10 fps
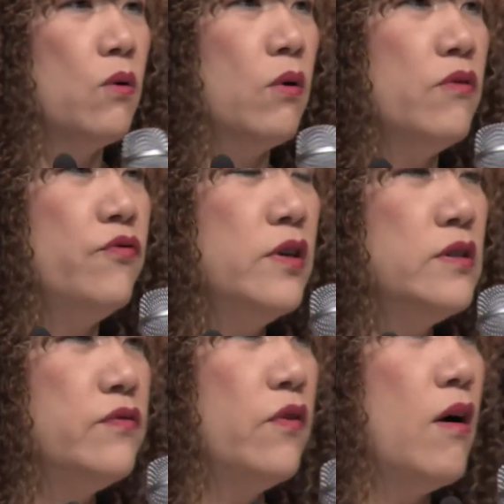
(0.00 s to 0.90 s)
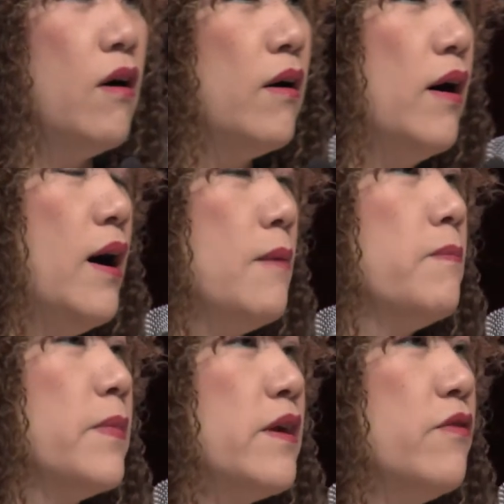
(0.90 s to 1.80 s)
Well, first of all,
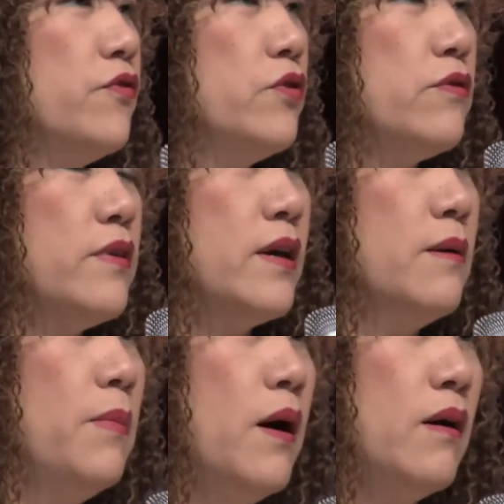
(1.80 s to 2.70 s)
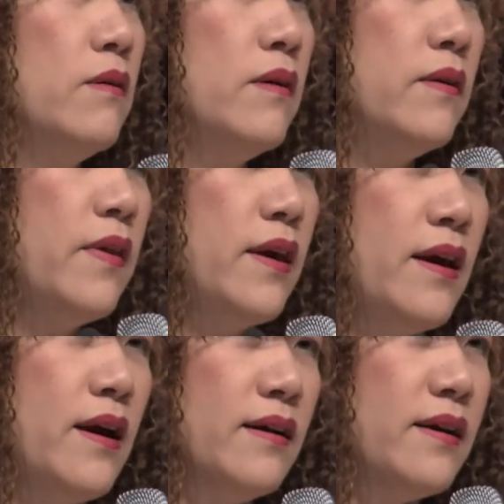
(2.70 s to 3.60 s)
um, if you think about
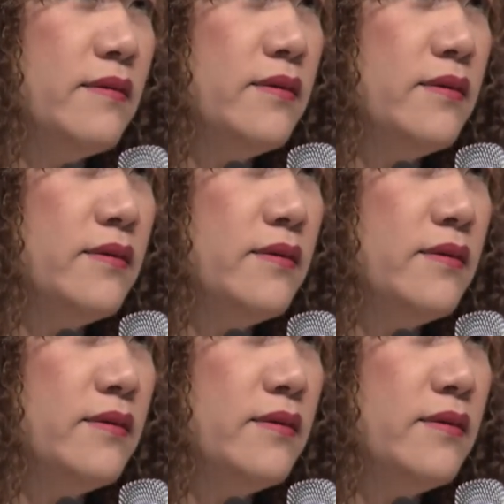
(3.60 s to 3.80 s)
the, uh,